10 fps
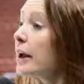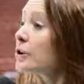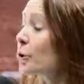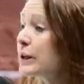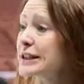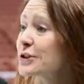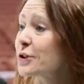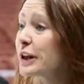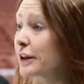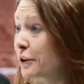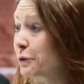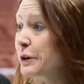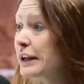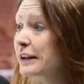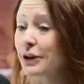Toy Story
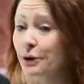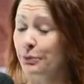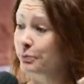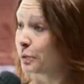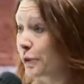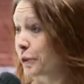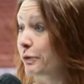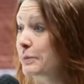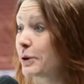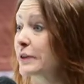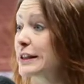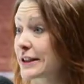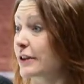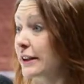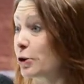3, you know, the three movies
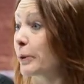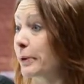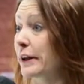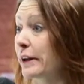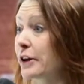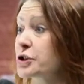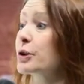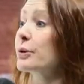are incorporated in our show,